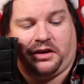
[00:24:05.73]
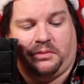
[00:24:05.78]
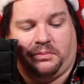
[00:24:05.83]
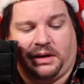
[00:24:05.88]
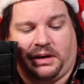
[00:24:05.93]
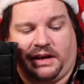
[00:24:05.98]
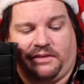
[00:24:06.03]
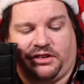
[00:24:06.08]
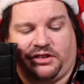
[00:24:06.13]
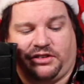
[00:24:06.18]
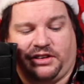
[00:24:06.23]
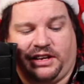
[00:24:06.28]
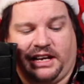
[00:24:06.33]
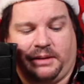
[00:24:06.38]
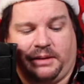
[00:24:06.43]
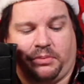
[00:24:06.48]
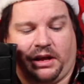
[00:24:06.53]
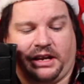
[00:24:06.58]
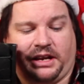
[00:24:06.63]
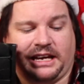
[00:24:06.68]
believe it's nearly
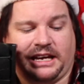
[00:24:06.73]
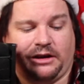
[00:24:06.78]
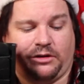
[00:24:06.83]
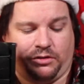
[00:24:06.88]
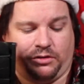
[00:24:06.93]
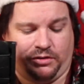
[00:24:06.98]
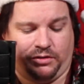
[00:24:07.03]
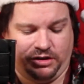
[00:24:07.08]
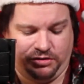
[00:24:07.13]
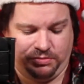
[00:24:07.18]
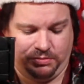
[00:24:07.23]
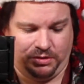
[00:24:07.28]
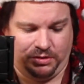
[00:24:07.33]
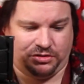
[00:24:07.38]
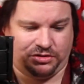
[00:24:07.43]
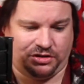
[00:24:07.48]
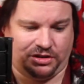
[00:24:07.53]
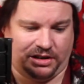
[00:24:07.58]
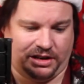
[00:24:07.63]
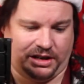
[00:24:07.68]
bloody Christmas,
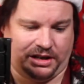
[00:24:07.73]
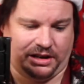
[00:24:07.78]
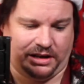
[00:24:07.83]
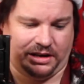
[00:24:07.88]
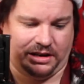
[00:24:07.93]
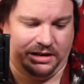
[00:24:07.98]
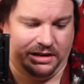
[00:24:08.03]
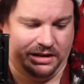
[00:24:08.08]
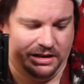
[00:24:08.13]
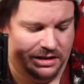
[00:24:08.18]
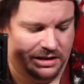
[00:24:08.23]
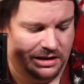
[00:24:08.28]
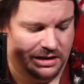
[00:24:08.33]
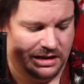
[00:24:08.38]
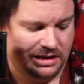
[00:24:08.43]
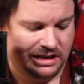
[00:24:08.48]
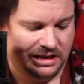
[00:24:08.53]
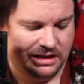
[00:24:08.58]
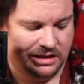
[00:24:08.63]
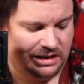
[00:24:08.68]
Shalini.
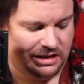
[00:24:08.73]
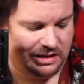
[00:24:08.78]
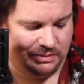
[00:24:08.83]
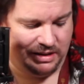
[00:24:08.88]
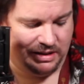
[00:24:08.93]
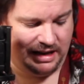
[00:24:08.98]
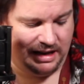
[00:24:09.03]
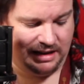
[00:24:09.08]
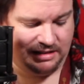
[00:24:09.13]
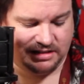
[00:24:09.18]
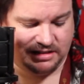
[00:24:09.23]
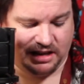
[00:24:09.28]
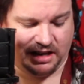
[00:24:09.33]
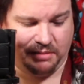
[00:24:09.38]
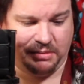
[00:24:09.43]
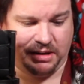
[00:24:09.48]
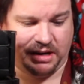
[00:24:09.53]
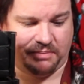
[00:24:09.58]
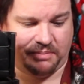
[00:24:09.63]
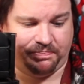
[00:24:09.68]
I mean, it's
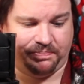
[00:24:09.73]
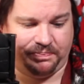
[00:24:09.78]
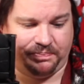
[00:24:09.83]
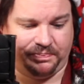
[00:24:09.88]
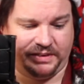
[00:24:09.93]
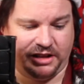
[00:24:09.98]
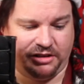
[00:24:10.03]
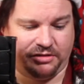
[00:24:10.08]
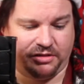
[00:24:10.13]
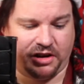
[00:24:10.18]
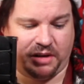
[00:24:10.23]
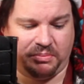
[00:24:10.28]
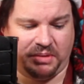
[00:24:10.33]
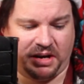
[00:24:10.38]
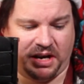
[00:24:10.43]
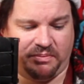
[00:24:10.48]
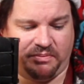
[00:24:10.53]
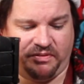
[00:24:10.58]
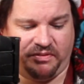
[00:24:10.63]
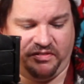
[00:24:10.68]
coming. It's coming
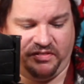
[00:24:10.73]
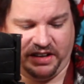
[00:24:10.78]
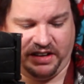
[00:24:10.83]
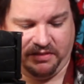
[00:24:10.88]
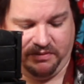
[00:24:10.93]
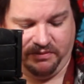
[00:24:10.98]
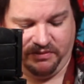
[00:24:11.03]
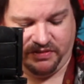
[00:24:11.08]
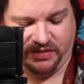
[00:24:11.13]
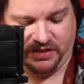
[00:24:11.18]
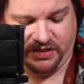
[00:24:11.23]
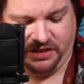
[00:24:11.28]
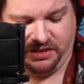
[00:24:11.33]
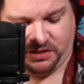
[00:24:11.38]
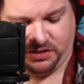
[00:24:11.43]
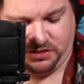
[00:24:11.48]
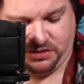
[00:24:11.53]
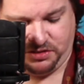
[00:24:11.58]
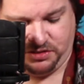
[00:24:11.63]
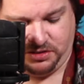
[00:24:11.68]
up thick and
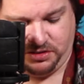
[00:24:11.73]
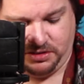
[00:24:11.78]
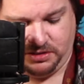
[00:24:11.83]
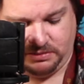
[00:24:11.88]
fast.